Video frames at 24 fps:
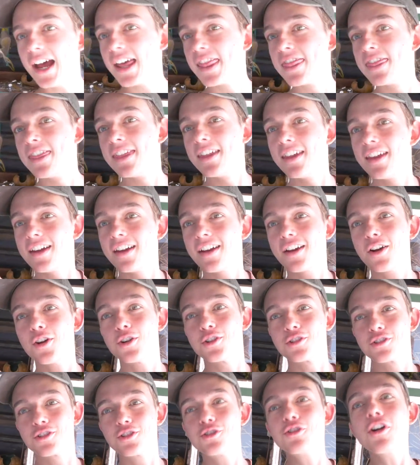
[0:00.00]
The
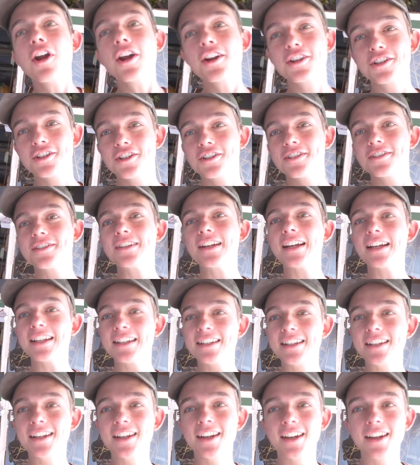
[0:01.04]
construction
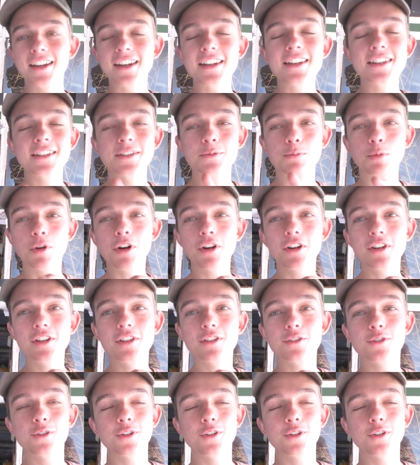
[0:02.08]
site here is broken,